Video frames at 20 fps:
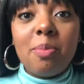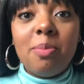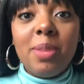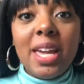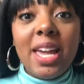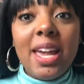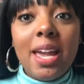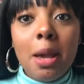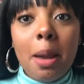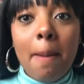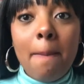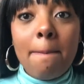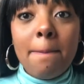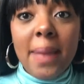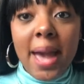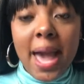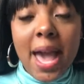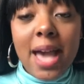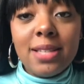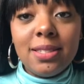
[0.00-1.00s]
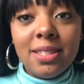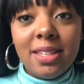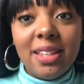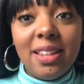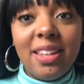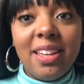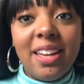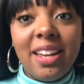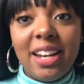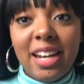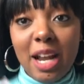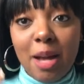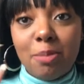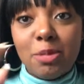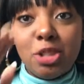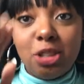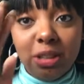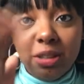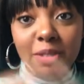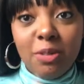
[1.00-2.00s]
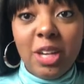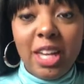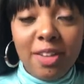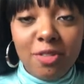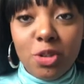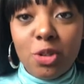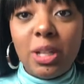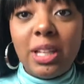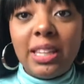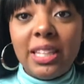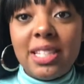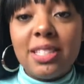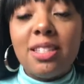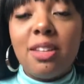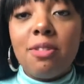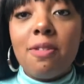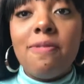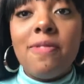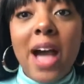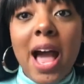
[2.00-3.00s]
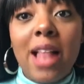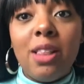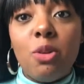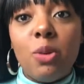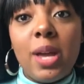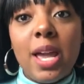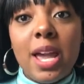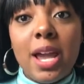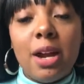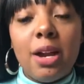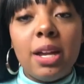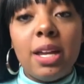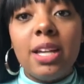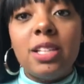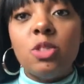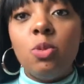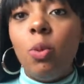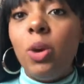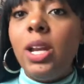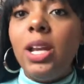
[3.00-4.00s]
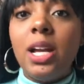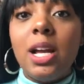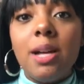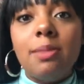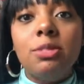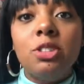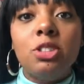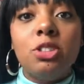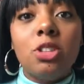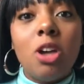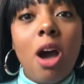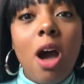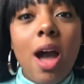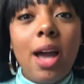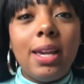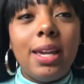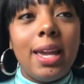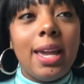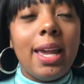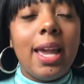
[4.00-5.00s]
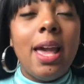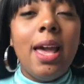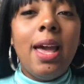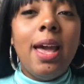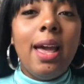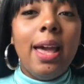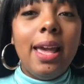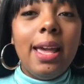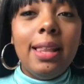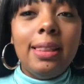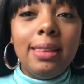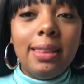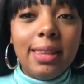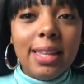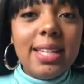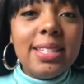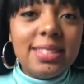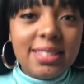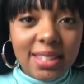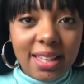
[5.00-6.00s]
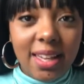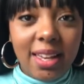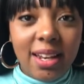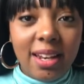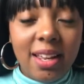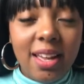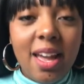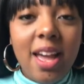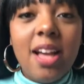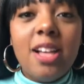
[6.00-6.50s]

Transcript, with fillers: being masculine, and I'm gonna give you the list of the following areas when it comes to talking, and listen.